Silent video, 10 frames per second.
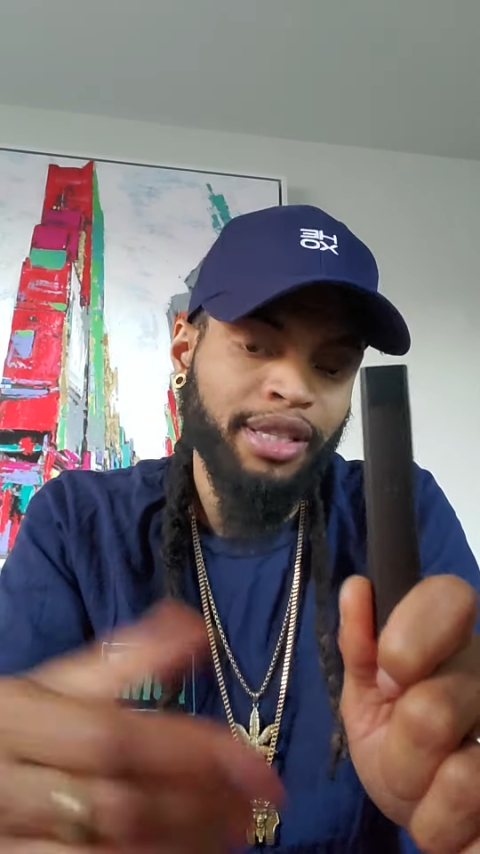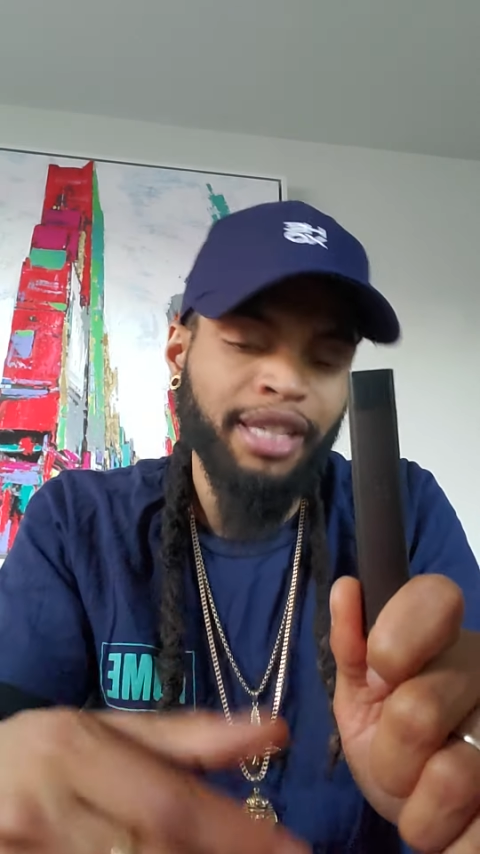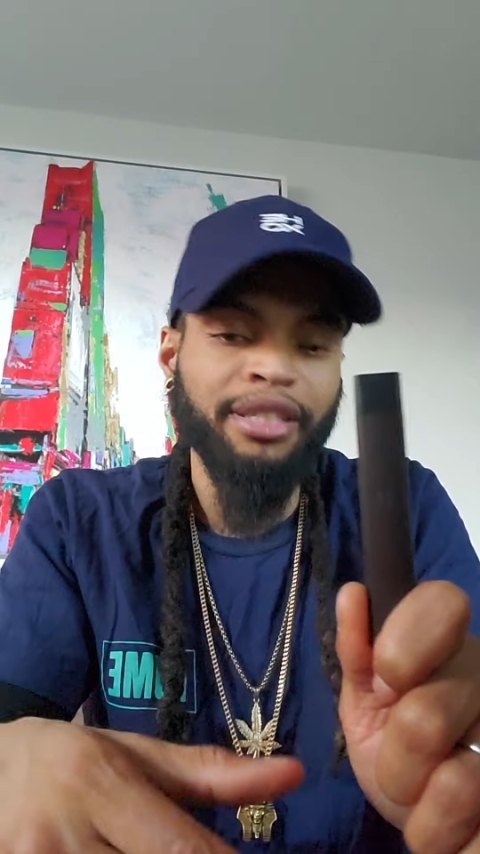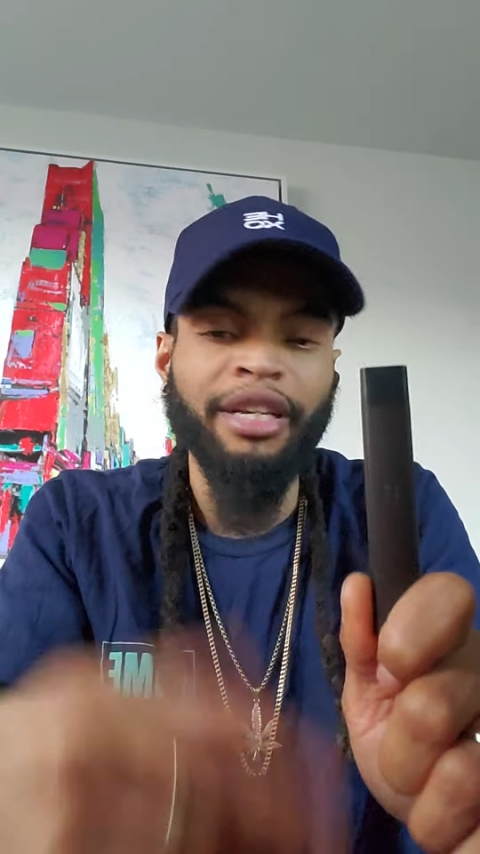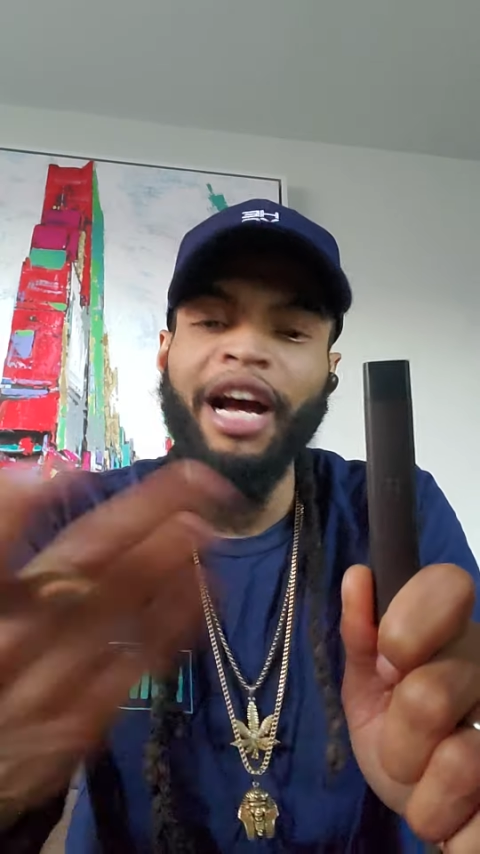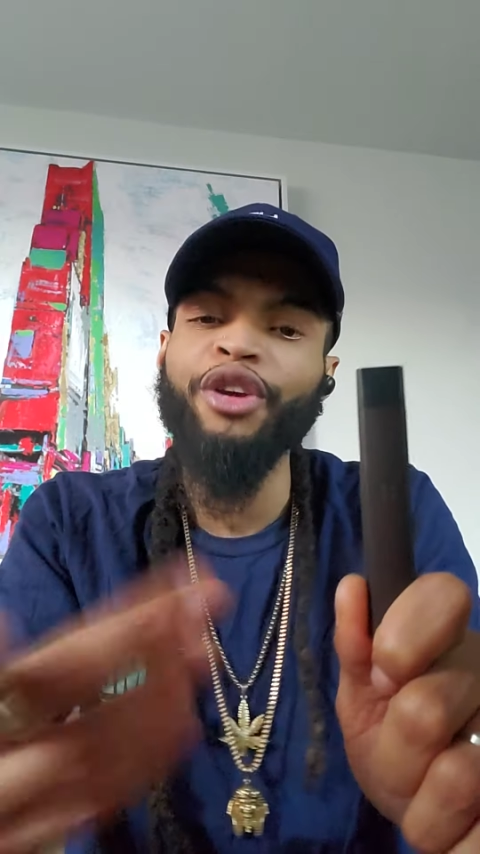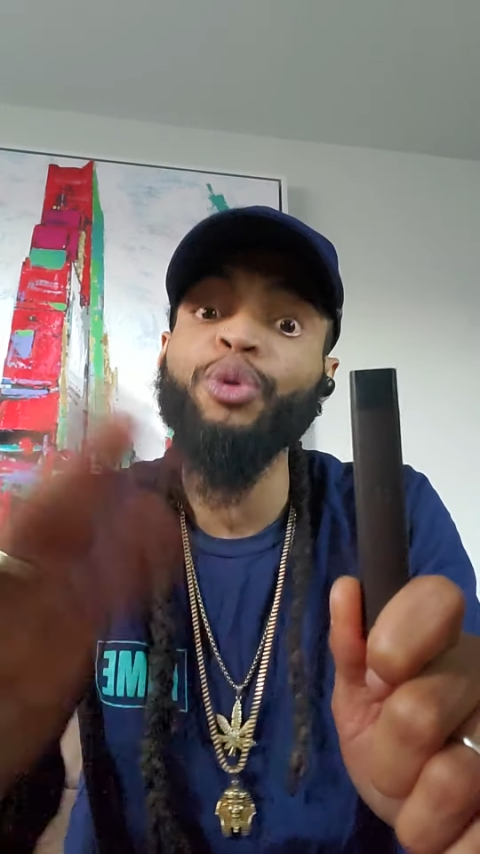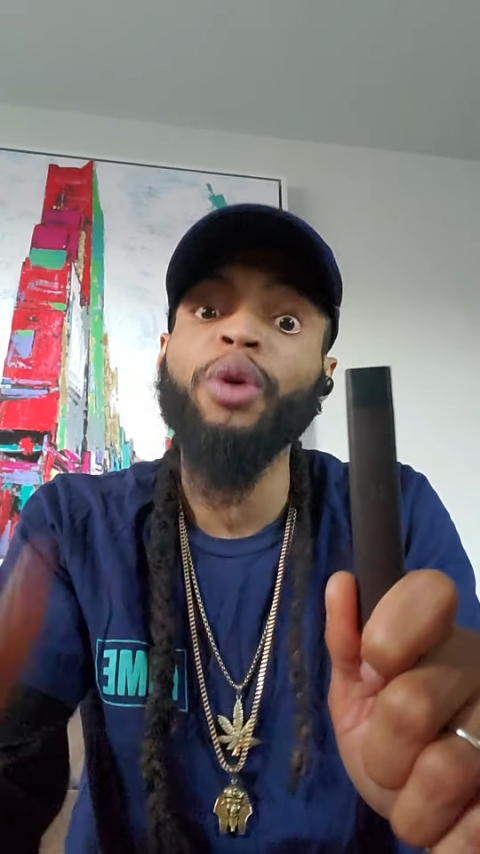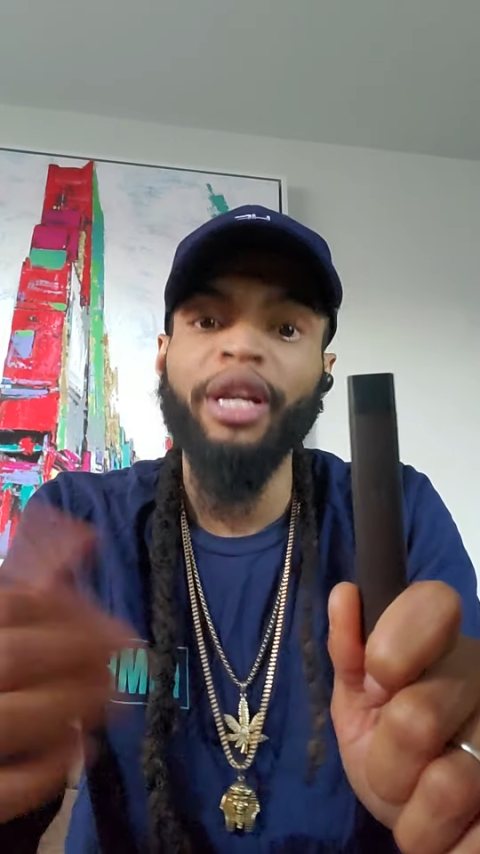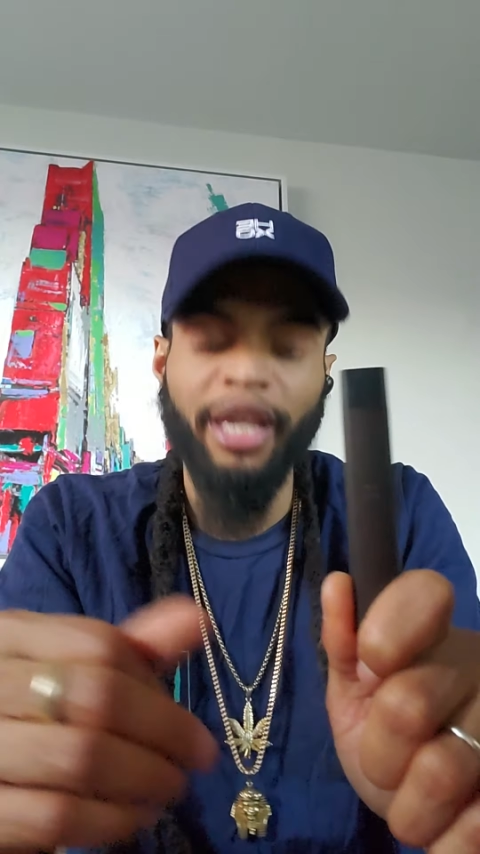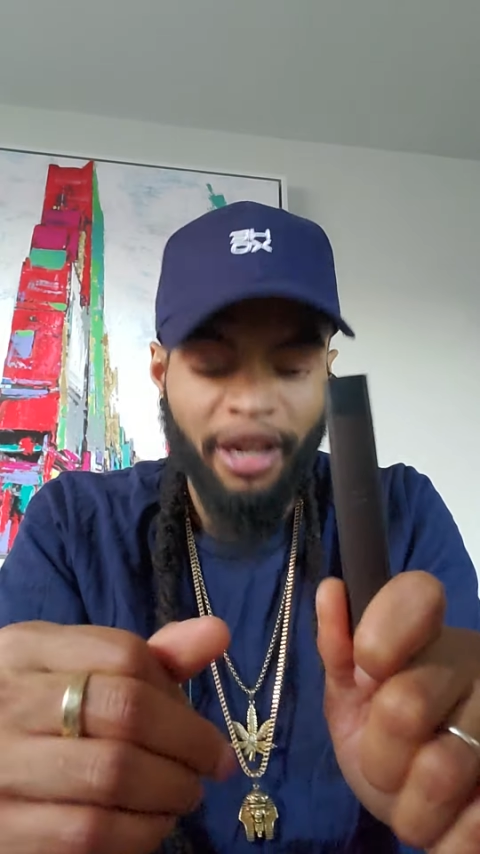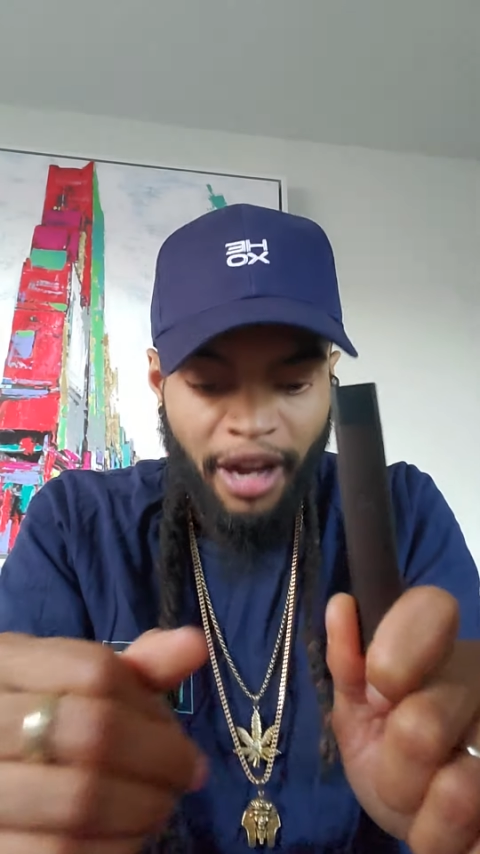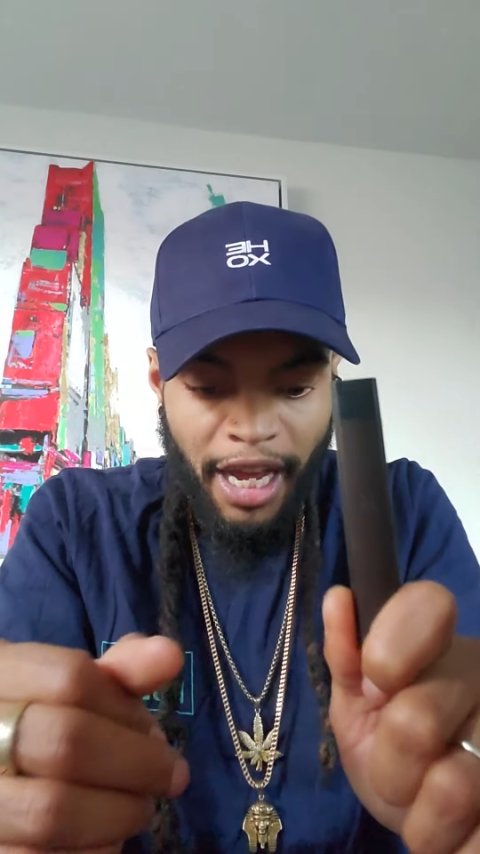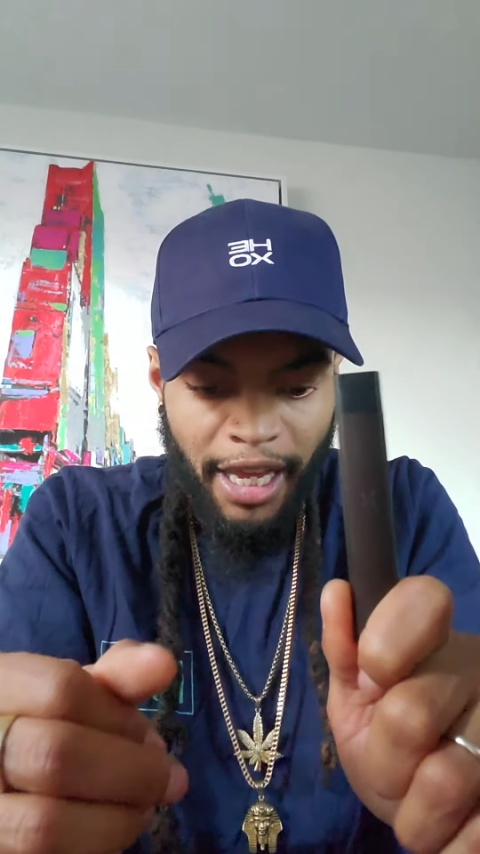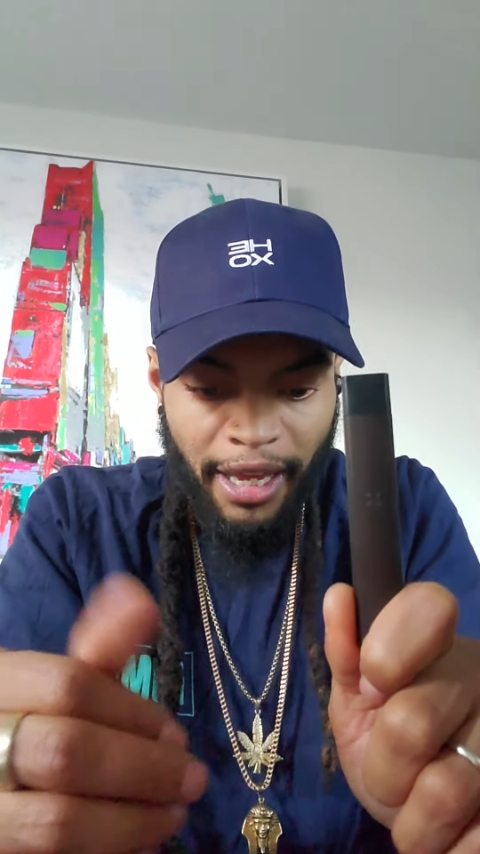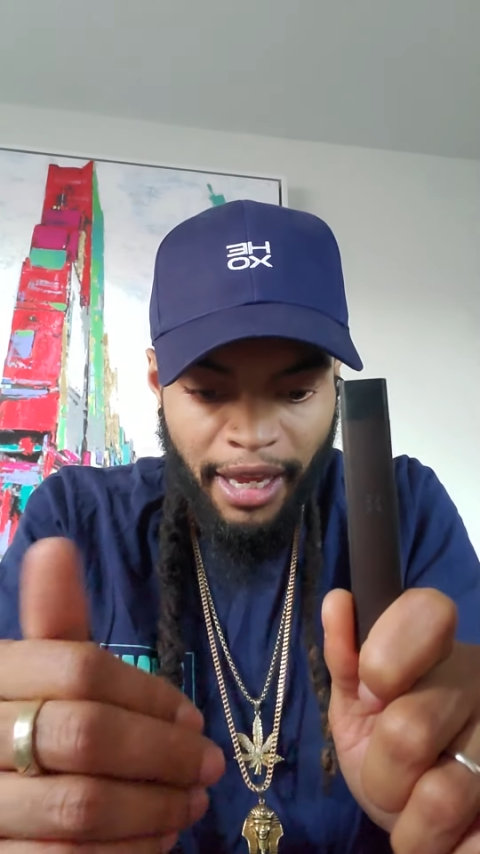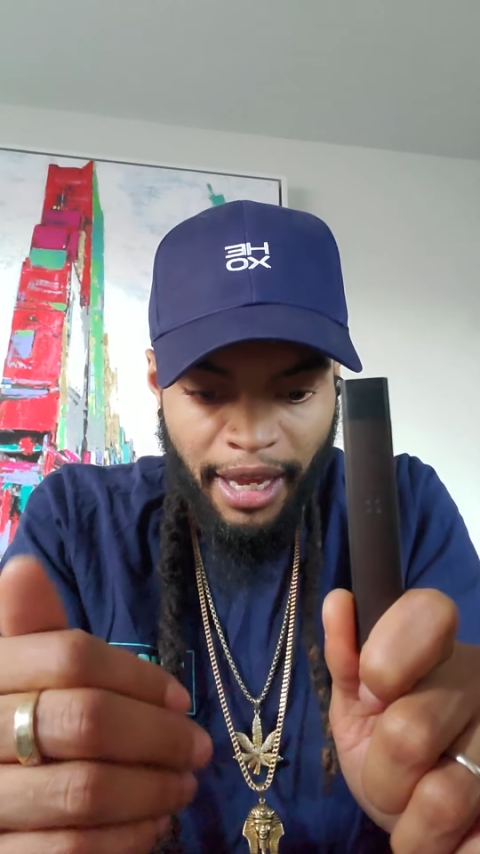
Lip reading: taste and how you want to get high.